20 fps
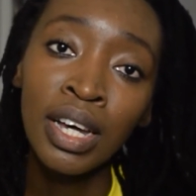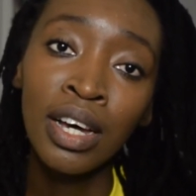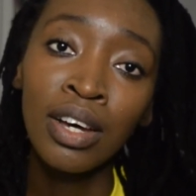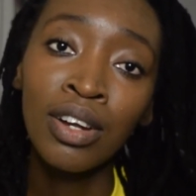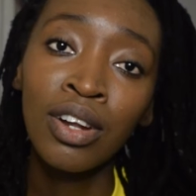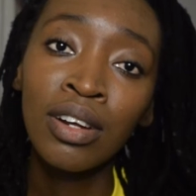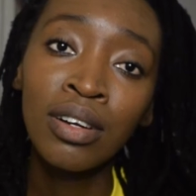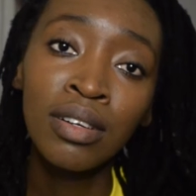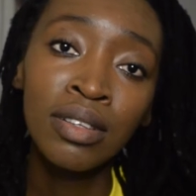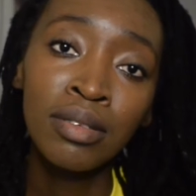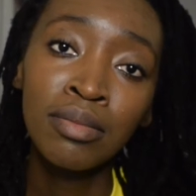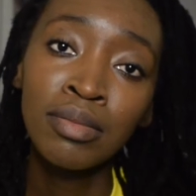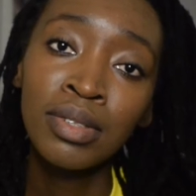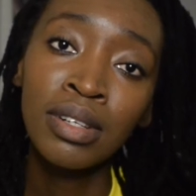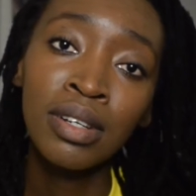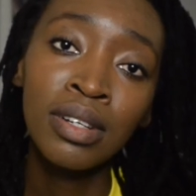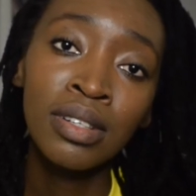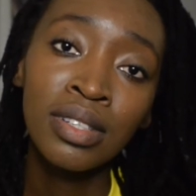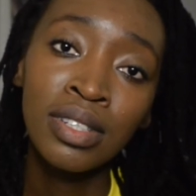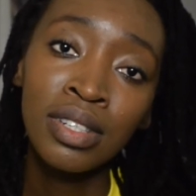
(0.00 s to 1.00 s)
A lot of them
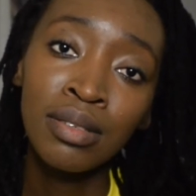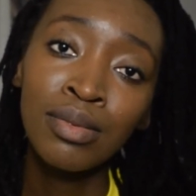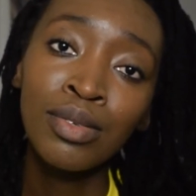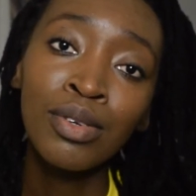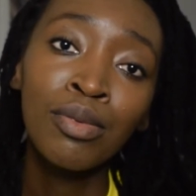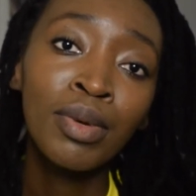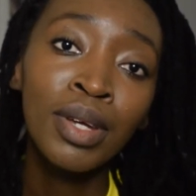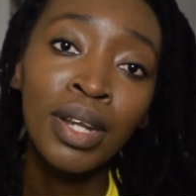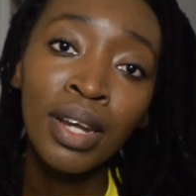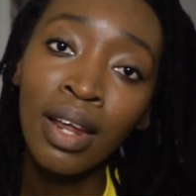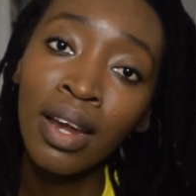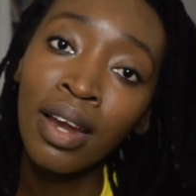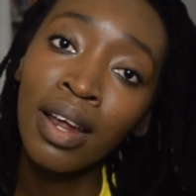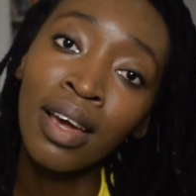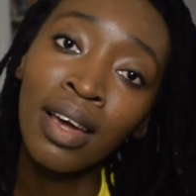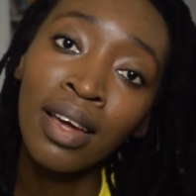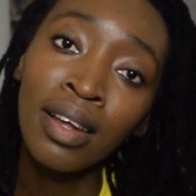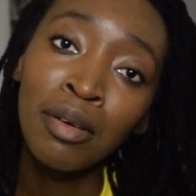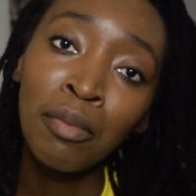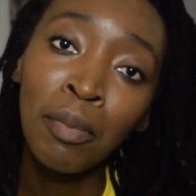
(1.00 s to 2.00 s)
didn't seem to be
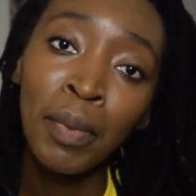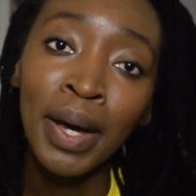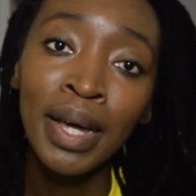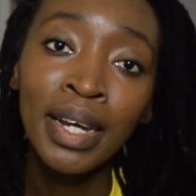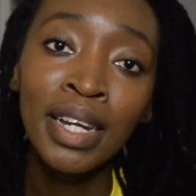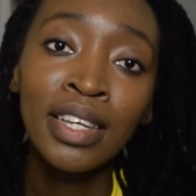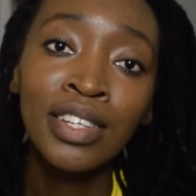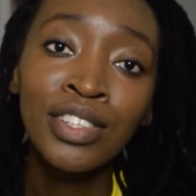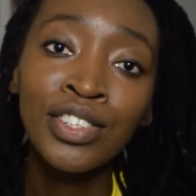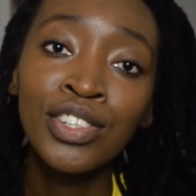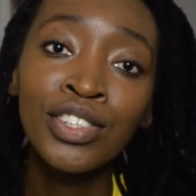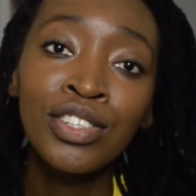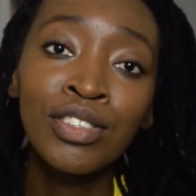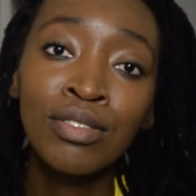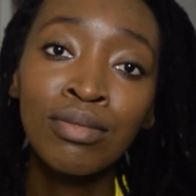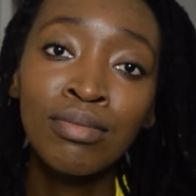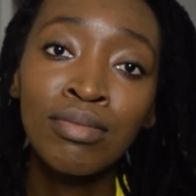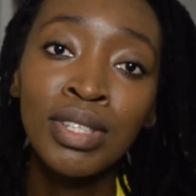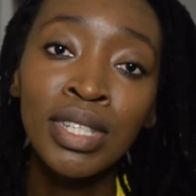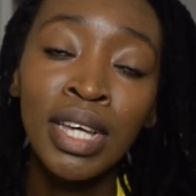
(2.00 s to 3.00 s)
needing it, but he
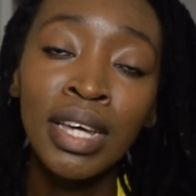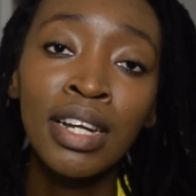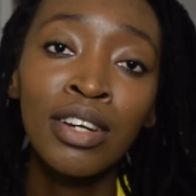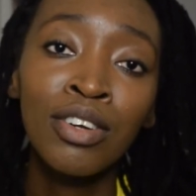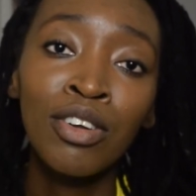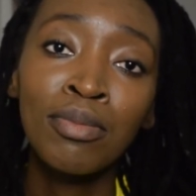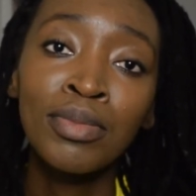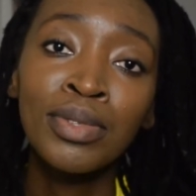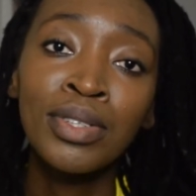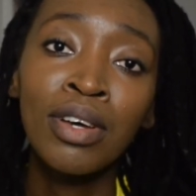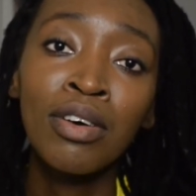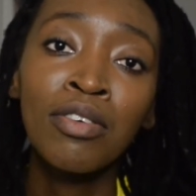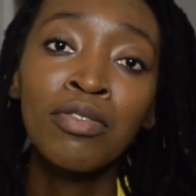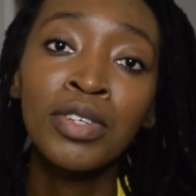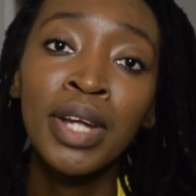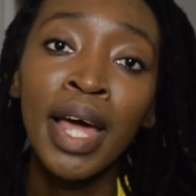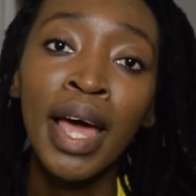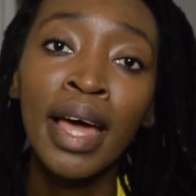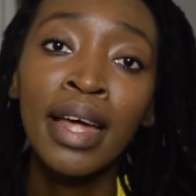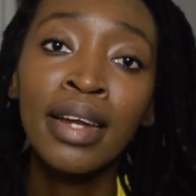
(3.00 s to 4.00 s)
just said and
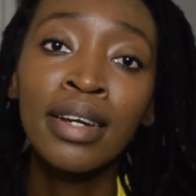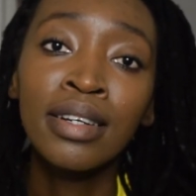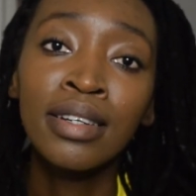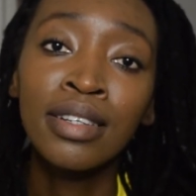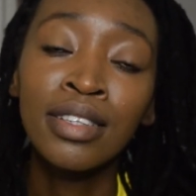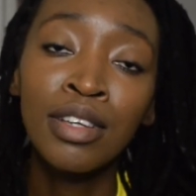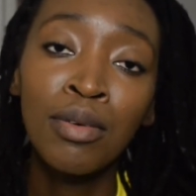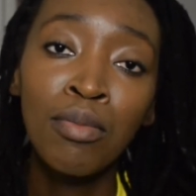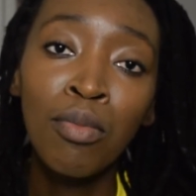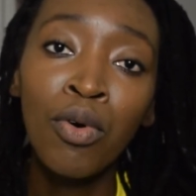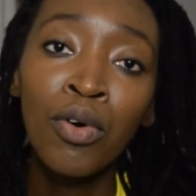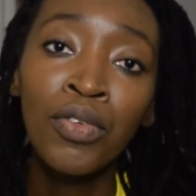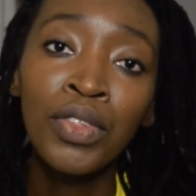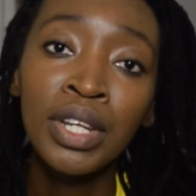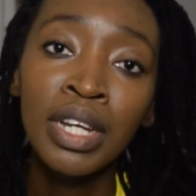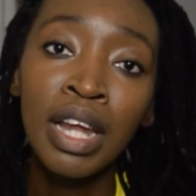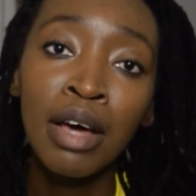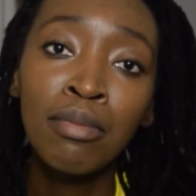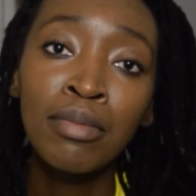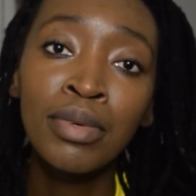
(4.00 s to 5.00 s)
observed, and the more
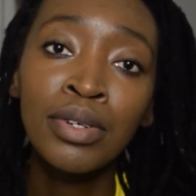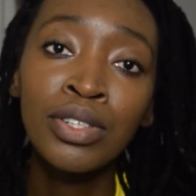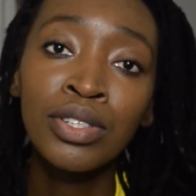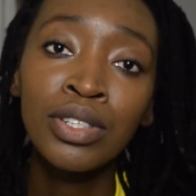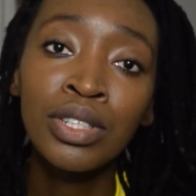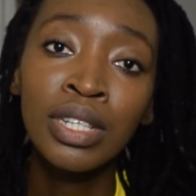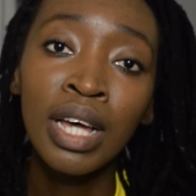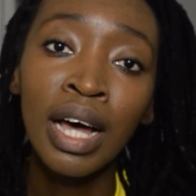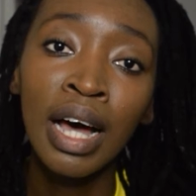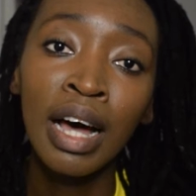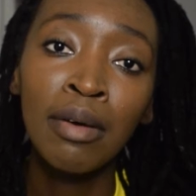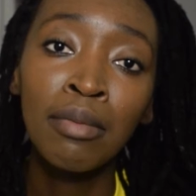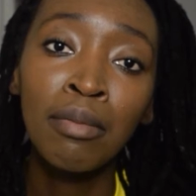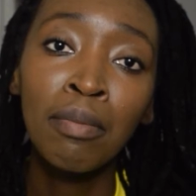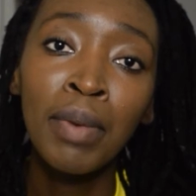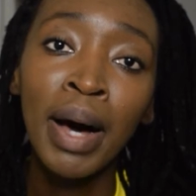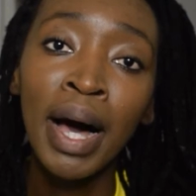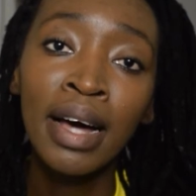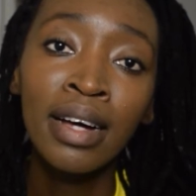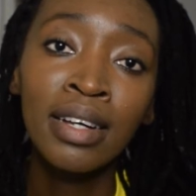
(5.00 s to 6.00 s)
the numbers
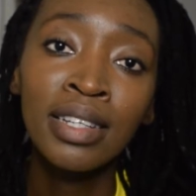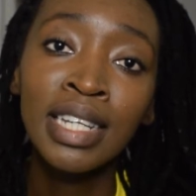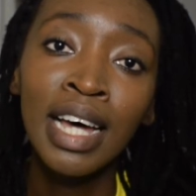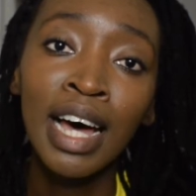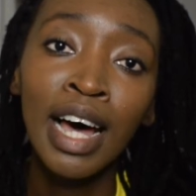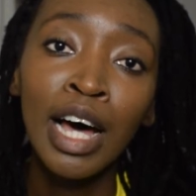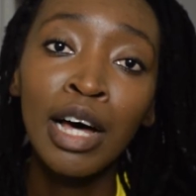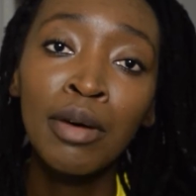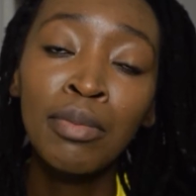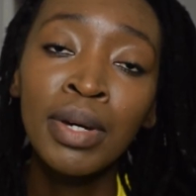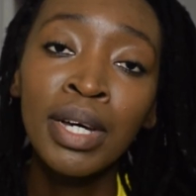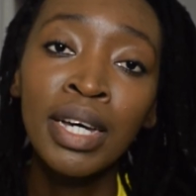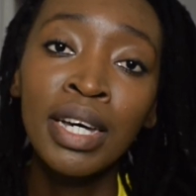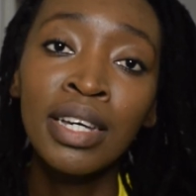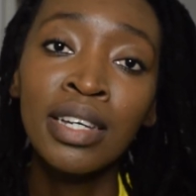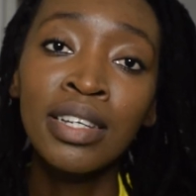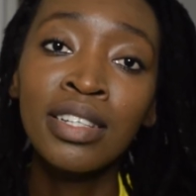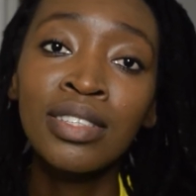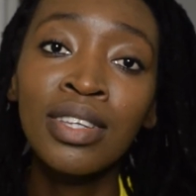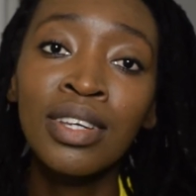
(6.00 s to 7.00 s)
piled up,
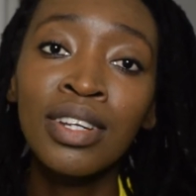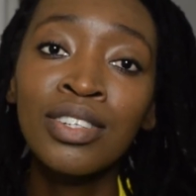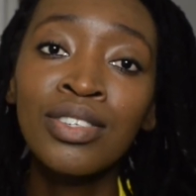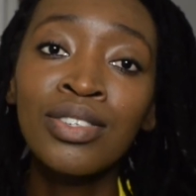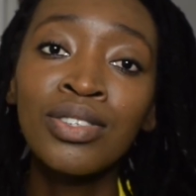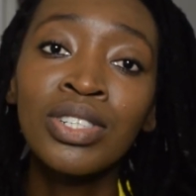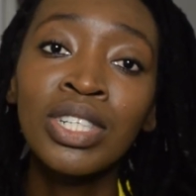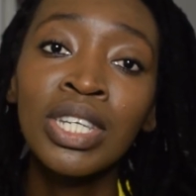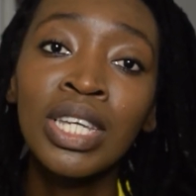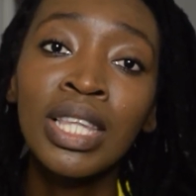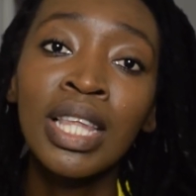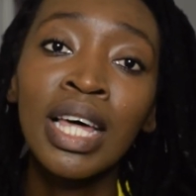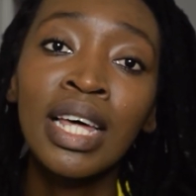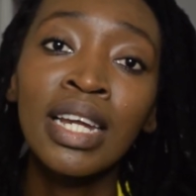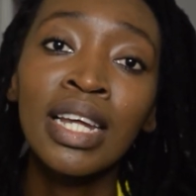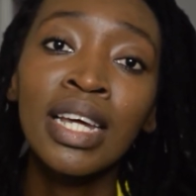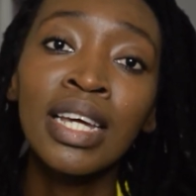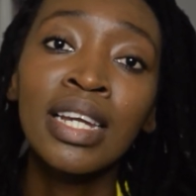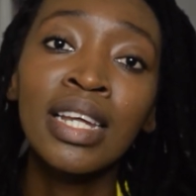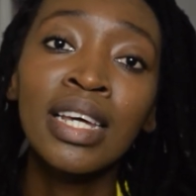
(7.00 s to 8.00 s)
he started to see that
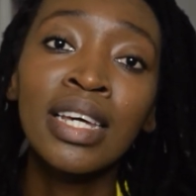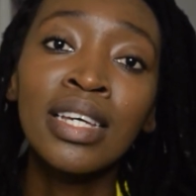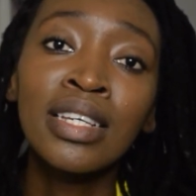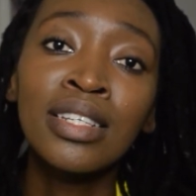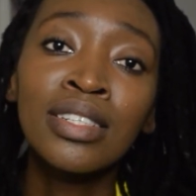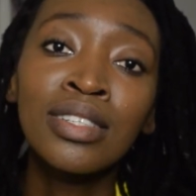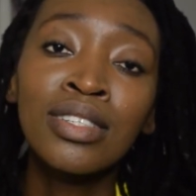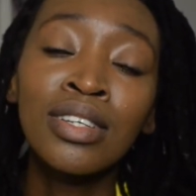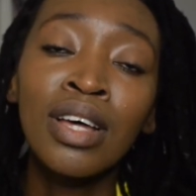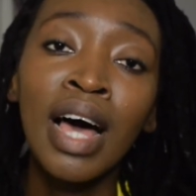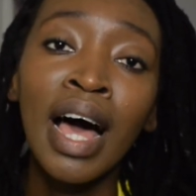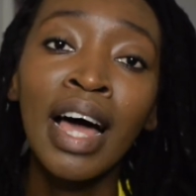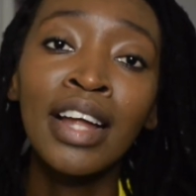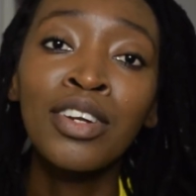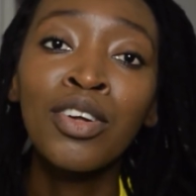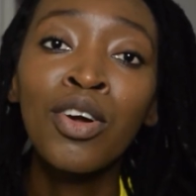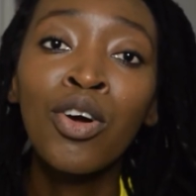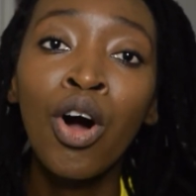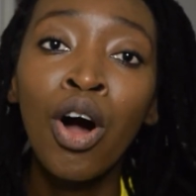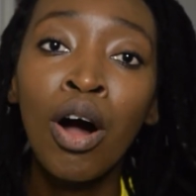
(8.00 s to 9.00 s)
it is
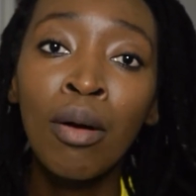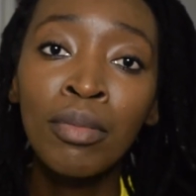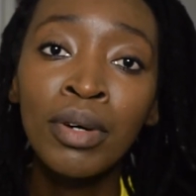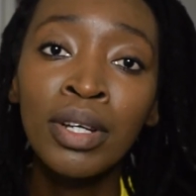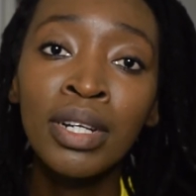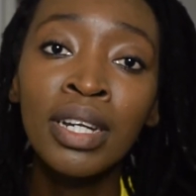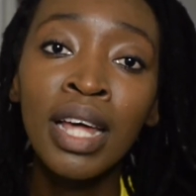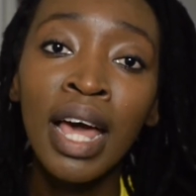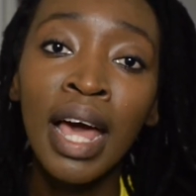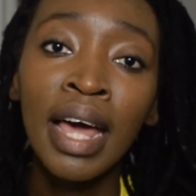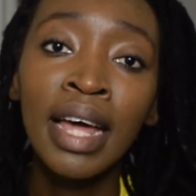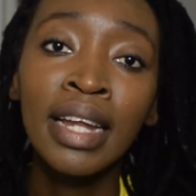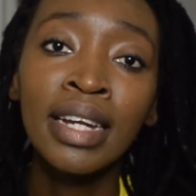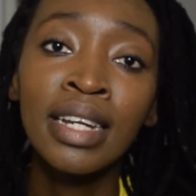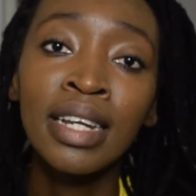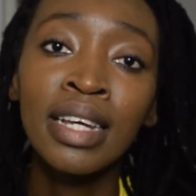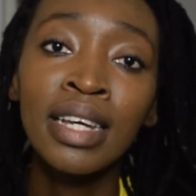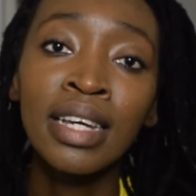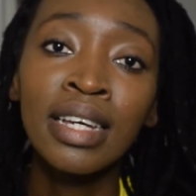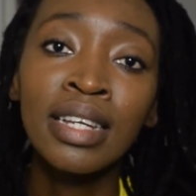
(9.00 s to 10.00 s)
uncommon,
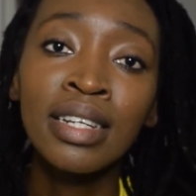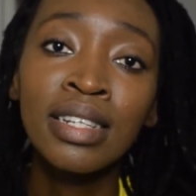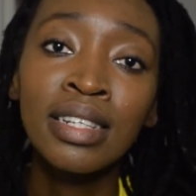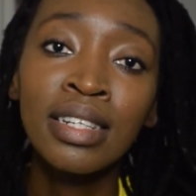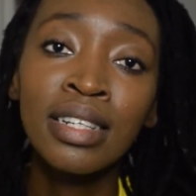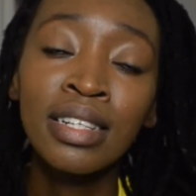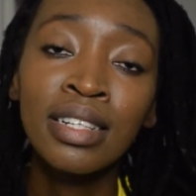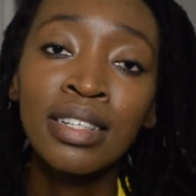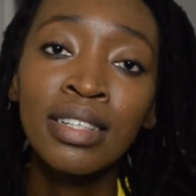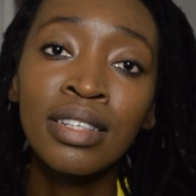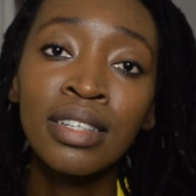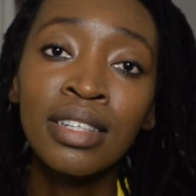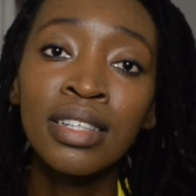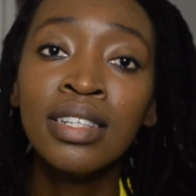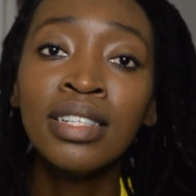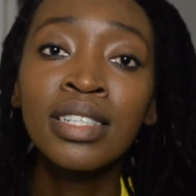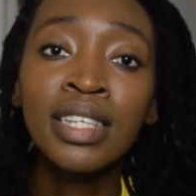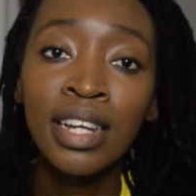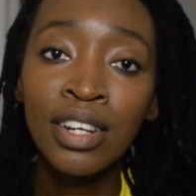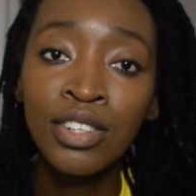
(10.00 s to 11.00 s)
and he
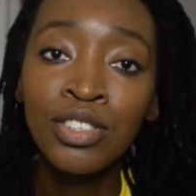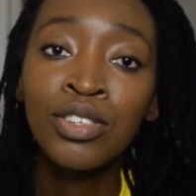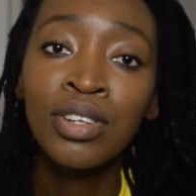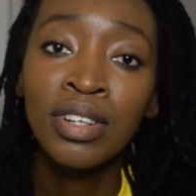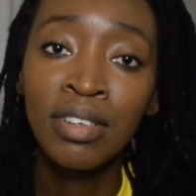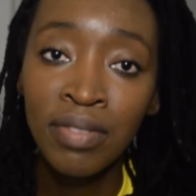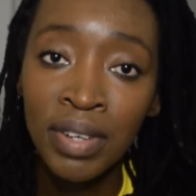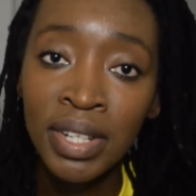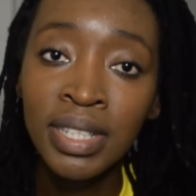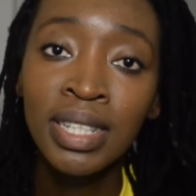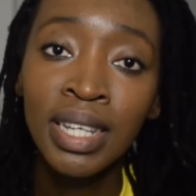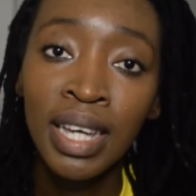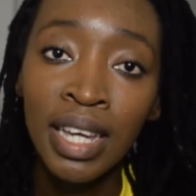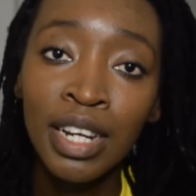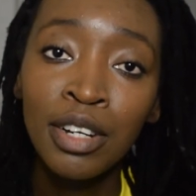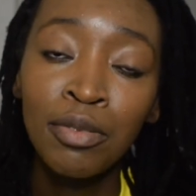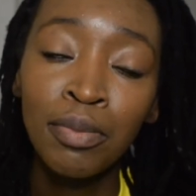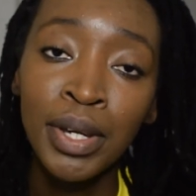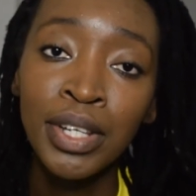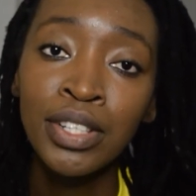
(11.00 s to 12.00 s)
decided to investigate
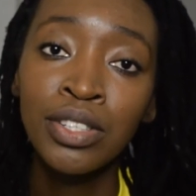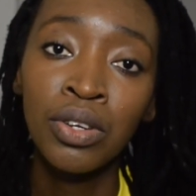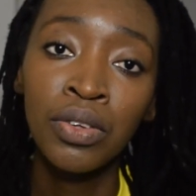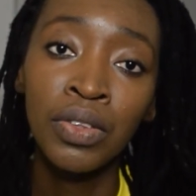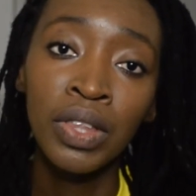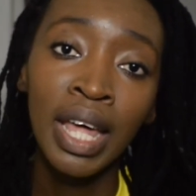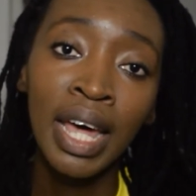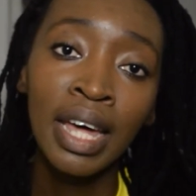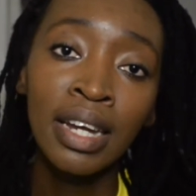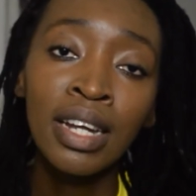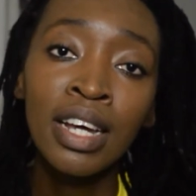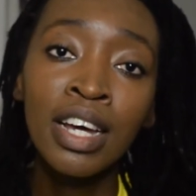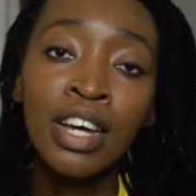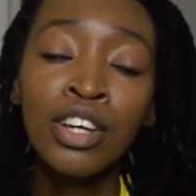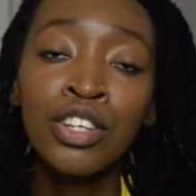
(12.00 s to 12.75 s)
it based on that.